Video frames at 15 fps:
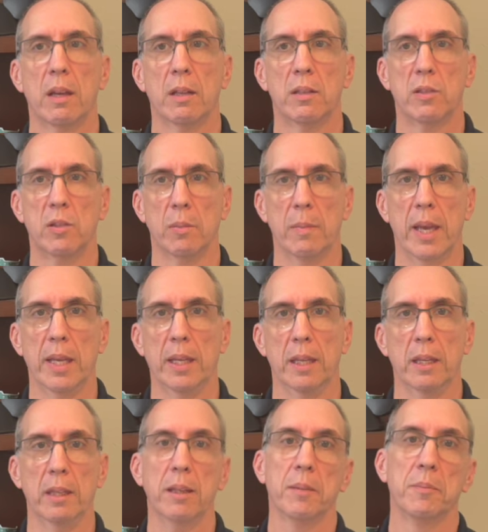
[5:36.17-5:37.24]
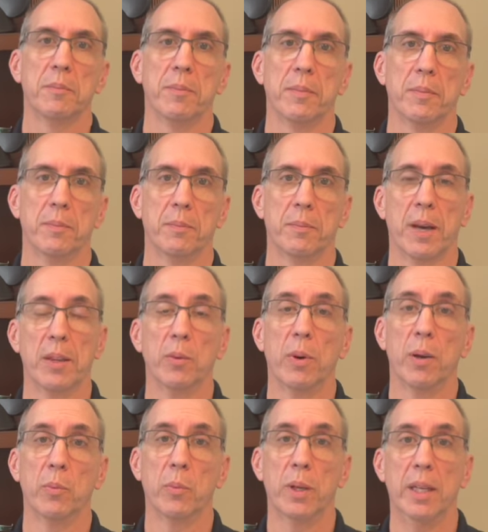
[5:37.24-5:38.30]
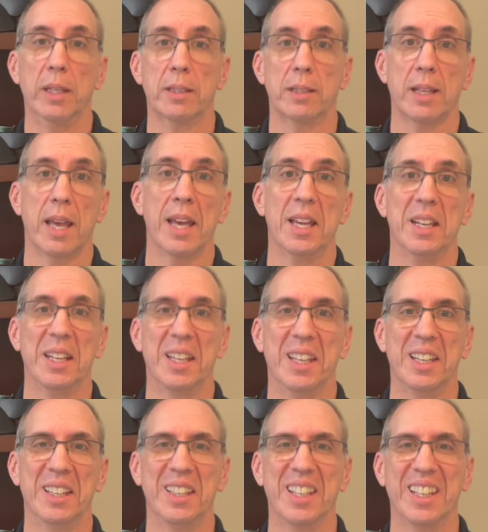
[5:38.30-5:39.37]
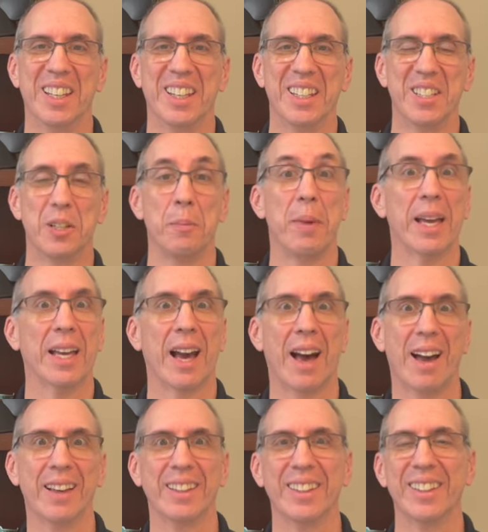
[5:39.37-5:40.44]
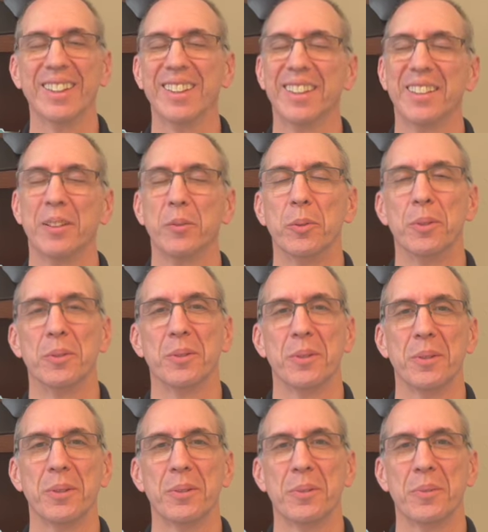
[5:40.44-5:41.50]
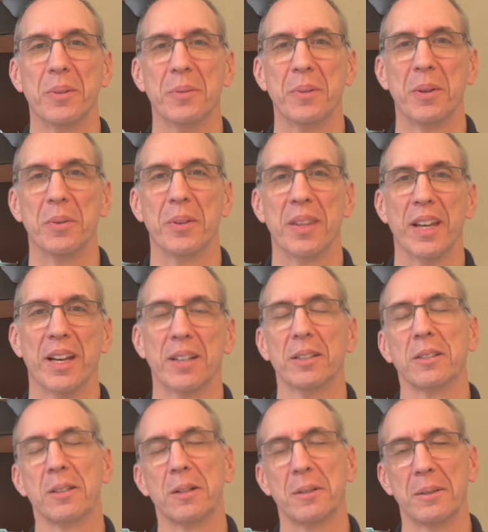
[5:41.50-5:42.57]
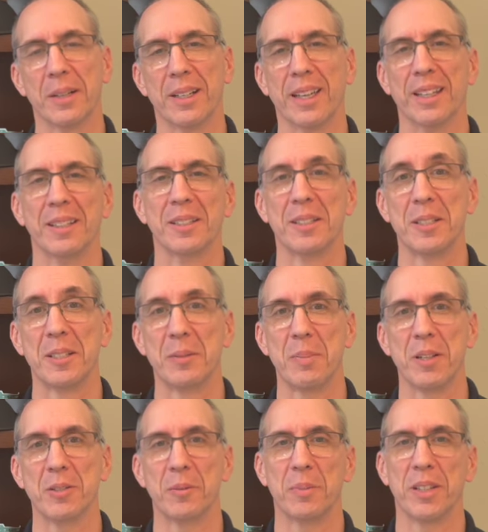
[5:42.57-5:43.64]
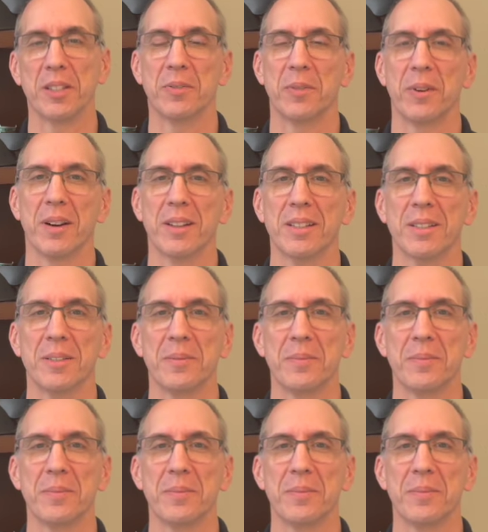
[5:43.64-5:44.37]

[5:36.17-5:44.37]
Jamaica. By the way, we stayed in the Jamaica Island resorts when we were there. So again, special place for us.